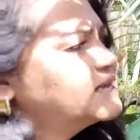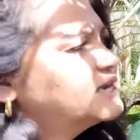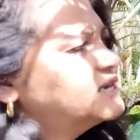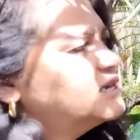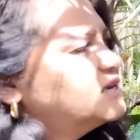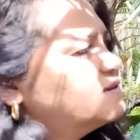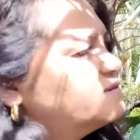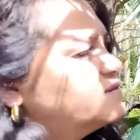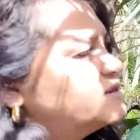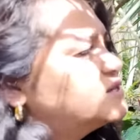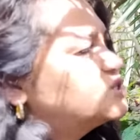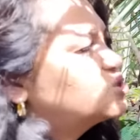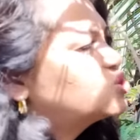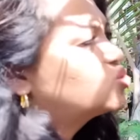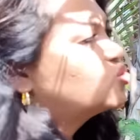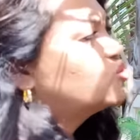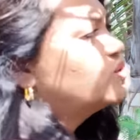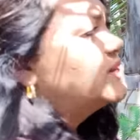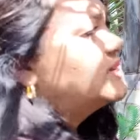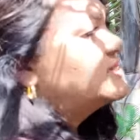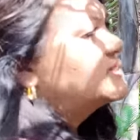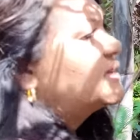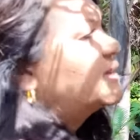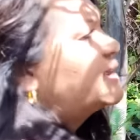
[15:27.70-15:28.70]
any of these
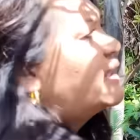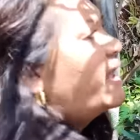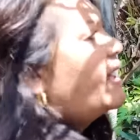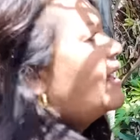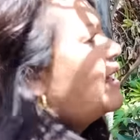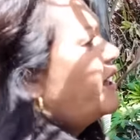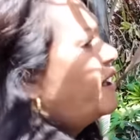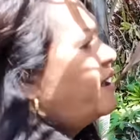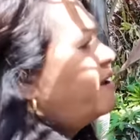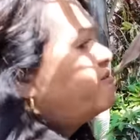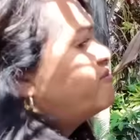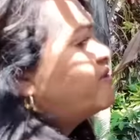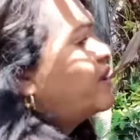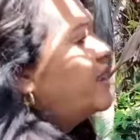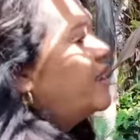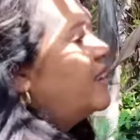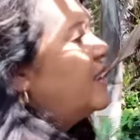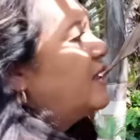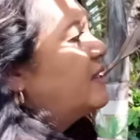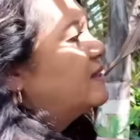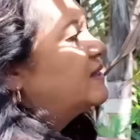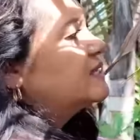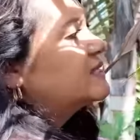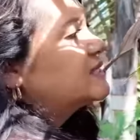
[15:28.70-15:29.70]
trees that have
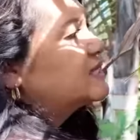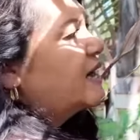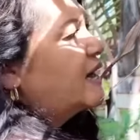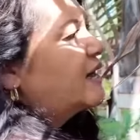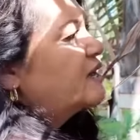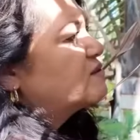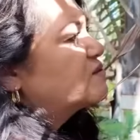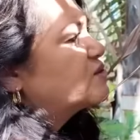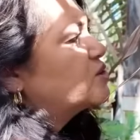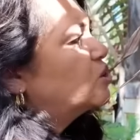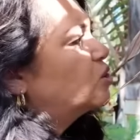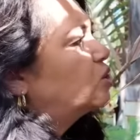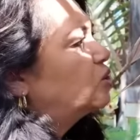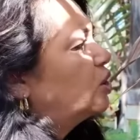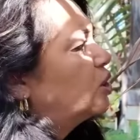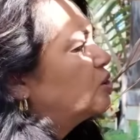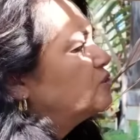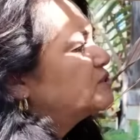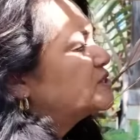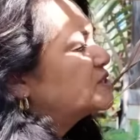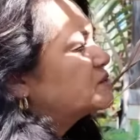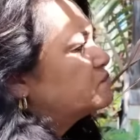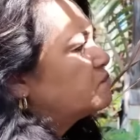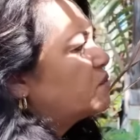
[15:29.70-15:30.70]
this kind of
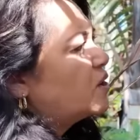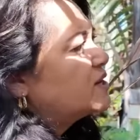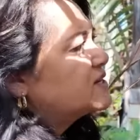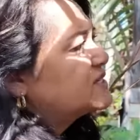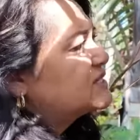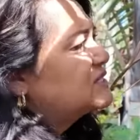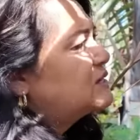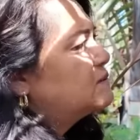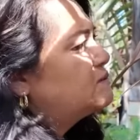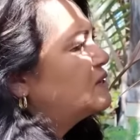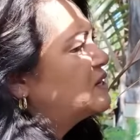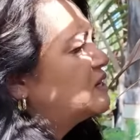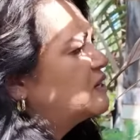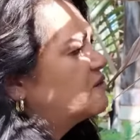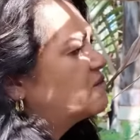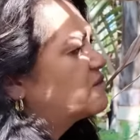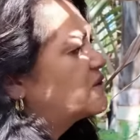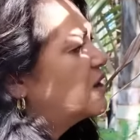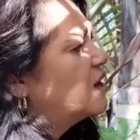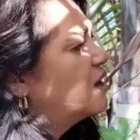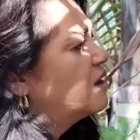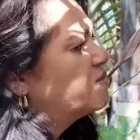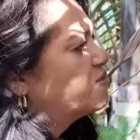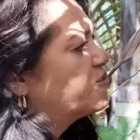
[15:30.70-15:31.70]
close proximity of
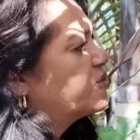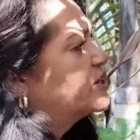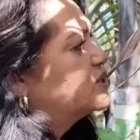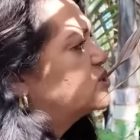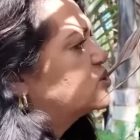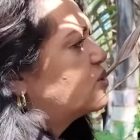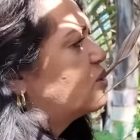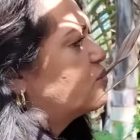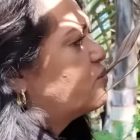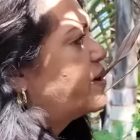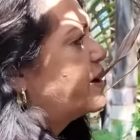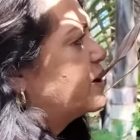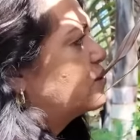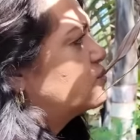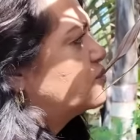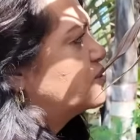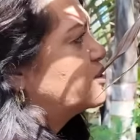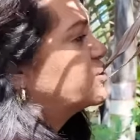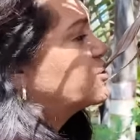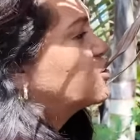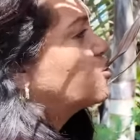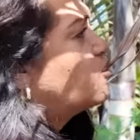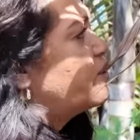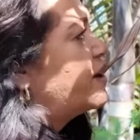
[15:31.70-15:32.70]
coverage around
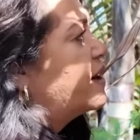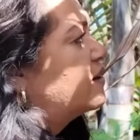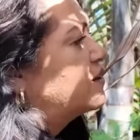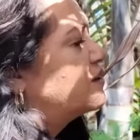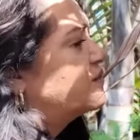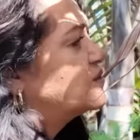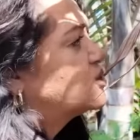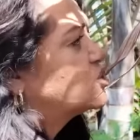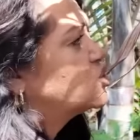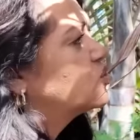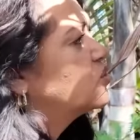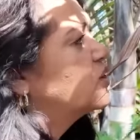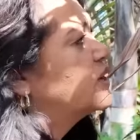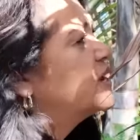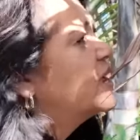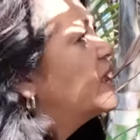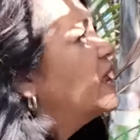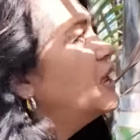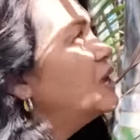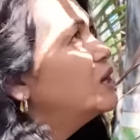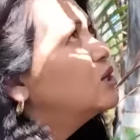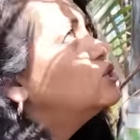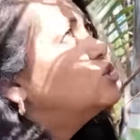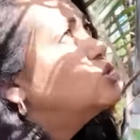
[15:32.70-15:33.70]
the crown of the tree.
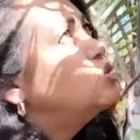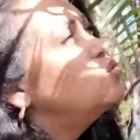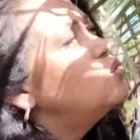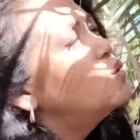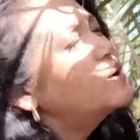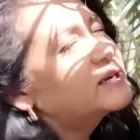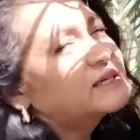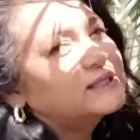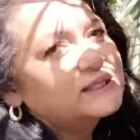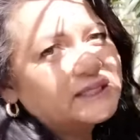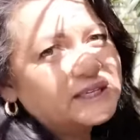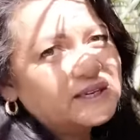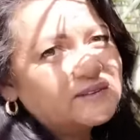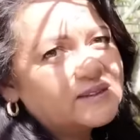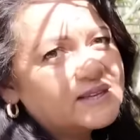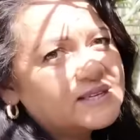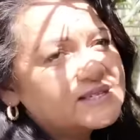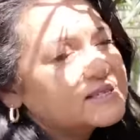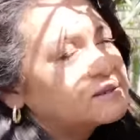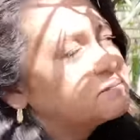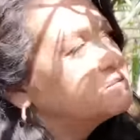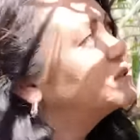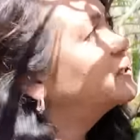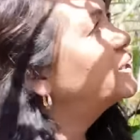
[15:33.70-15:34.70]
You want to leave
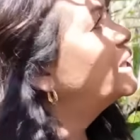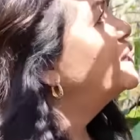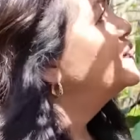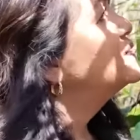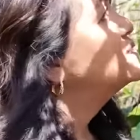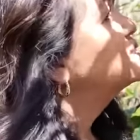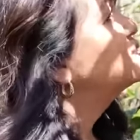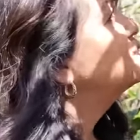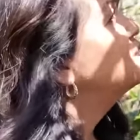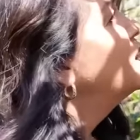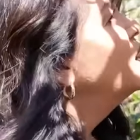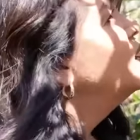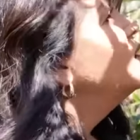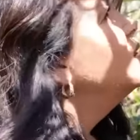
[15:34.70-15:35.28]
these in place.